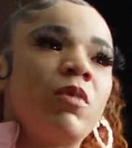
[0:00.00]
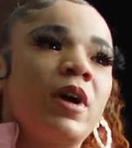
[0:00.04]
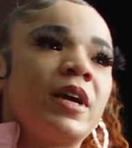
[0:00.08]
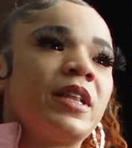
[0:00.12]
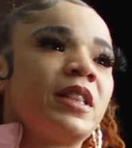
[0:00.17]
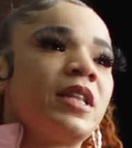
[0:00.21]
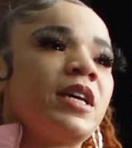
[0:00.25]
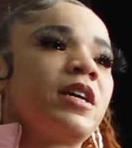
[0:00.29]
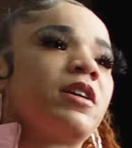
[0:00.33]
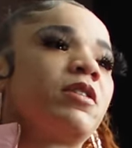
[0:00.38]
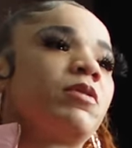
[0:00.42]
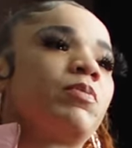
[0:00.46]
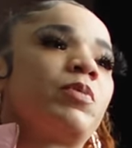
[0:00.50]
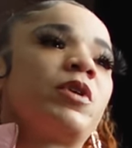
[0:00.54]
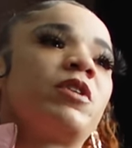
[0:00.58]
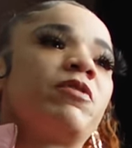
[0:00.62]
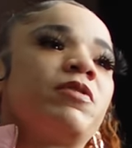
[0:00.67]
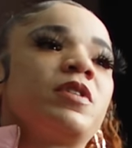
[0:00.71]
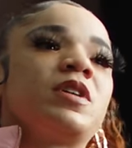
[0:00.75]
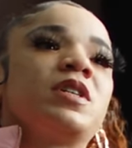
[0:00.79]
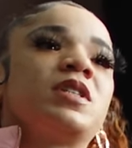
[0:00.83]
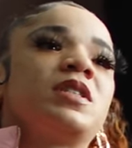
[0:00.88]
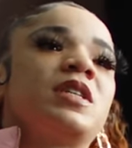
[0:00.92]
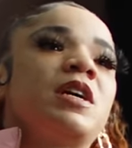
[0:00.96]
right there,
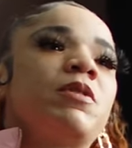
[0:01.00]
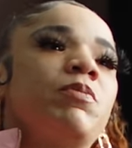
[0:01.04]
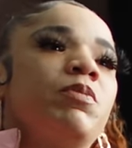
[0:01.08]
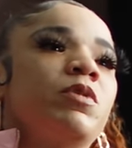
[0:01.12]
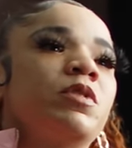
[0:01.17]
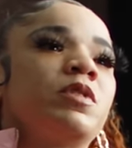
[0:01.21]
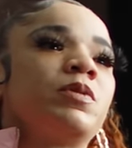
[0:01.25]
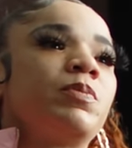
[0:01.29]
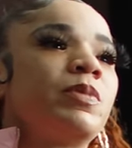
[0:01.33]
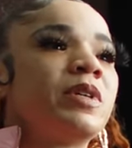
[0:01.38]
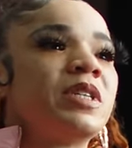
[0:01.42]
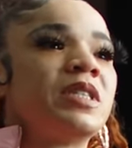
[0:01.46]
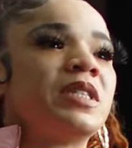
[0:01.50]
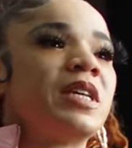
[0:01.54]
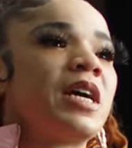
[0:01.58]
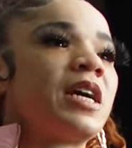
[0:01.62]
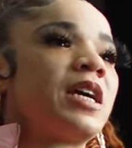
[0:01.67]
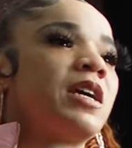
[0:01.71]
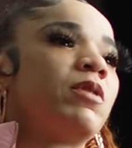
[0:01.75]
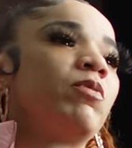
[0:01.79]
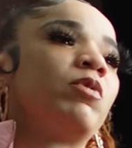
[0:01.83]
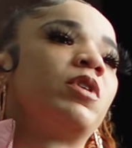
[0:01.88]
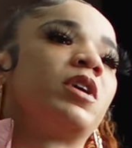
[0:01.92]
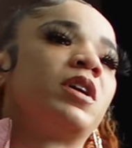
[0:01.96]
perfect example, split
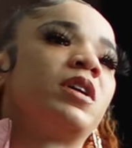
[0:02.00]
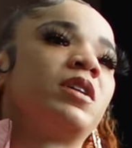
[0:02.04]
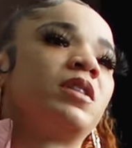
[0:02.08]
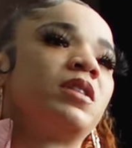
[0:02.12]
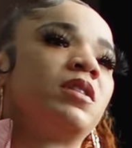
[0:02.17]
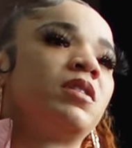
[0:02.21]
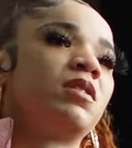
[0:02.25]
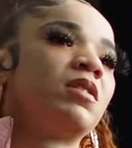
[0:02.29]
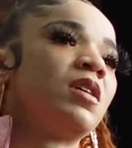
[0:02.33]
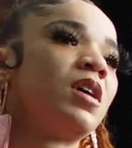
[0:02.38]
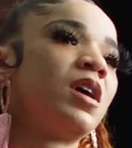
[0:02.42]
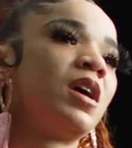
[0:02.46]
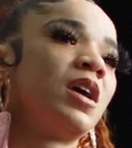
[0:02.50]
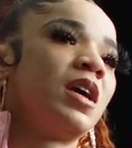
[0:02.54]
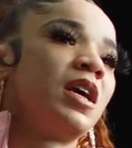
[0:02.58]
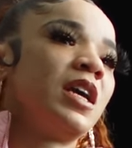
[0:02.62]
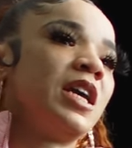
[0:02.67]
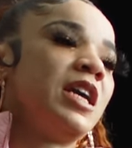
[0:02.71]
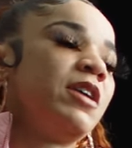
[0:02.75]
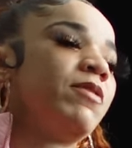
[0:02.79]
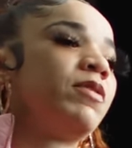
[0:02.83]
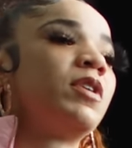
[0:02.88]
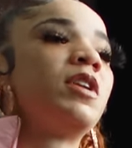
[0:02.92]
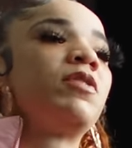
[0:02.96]
second where
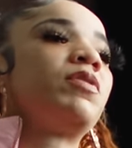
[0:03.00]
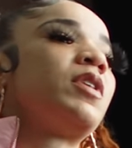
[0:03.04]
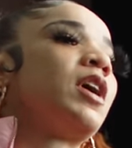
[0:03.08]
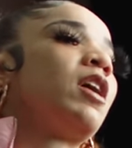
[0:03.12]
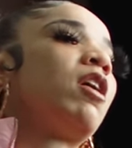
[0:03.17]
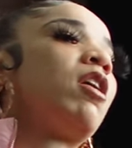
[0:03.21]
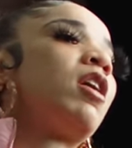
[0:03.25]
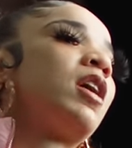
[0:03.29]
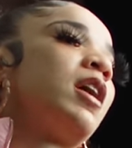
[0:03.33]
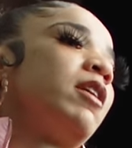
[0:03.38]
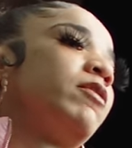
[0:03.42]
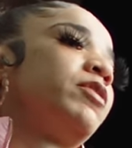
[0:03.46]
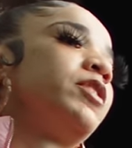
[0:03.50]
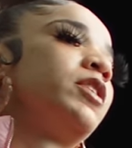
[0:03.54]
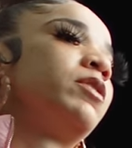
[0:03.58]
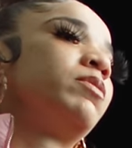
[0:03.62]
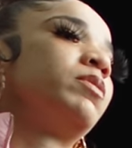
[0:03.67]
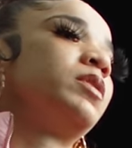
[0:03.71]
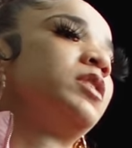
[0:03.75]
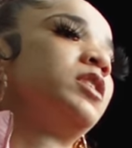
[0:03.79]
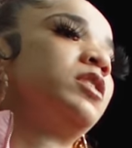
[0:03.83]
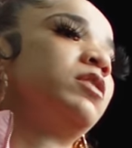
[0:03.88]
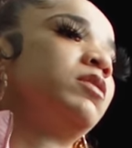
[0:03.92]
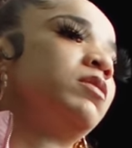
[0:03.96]
even if they are out there
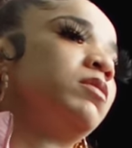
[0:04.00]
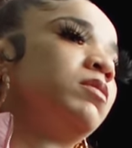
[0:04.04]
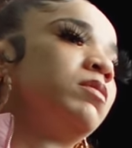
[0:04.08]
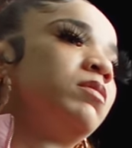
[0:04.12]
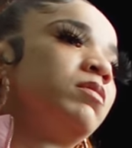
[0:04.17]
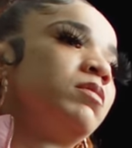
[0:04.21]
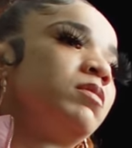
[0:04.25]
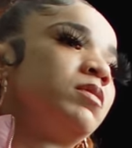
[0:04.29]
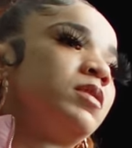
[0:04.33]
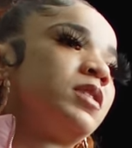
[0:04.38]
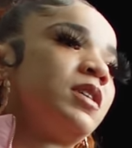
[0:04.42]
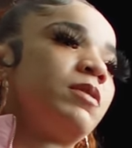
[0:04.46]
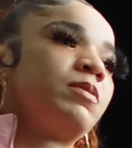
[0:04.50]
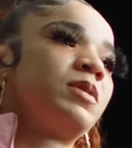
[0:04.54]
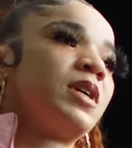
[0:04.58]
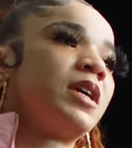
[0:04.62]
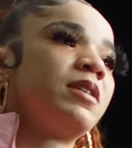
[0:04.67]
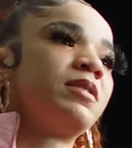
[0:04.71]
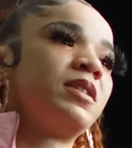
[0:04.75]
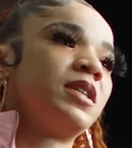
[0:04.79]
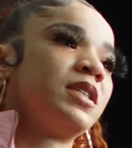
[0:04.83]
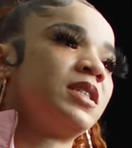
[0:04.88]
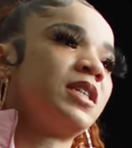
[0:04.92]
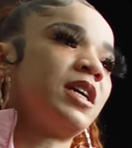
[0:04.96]
with you,
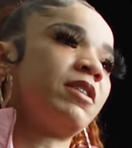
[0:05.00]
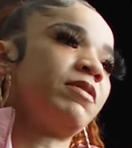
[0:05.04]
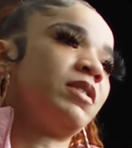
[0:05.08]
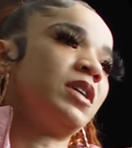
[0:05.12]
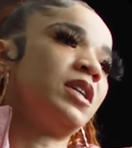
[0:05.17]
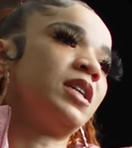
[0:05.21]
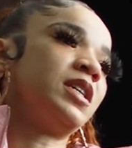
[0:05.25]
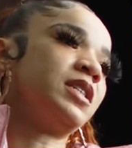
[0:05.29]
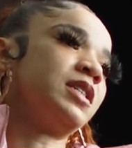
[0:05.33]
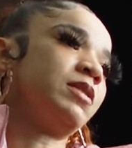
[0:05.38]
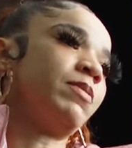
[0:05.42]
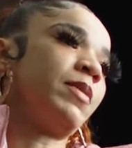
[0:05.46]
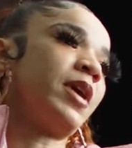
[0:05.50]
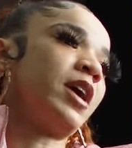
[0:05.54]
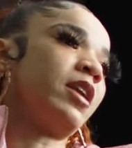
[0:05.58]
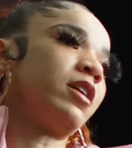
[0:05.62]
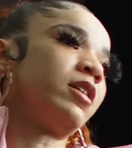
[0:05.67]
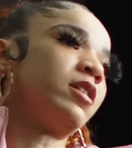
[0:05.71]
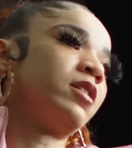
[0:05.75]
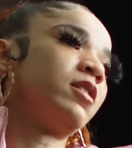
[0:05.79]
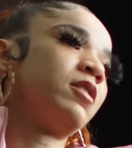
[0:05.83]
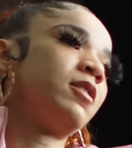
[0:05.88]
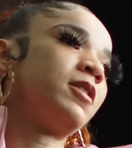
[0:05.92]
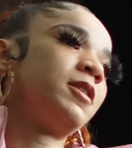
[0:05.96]
sometimes the safety doesn't
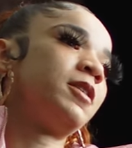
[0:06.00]
matter.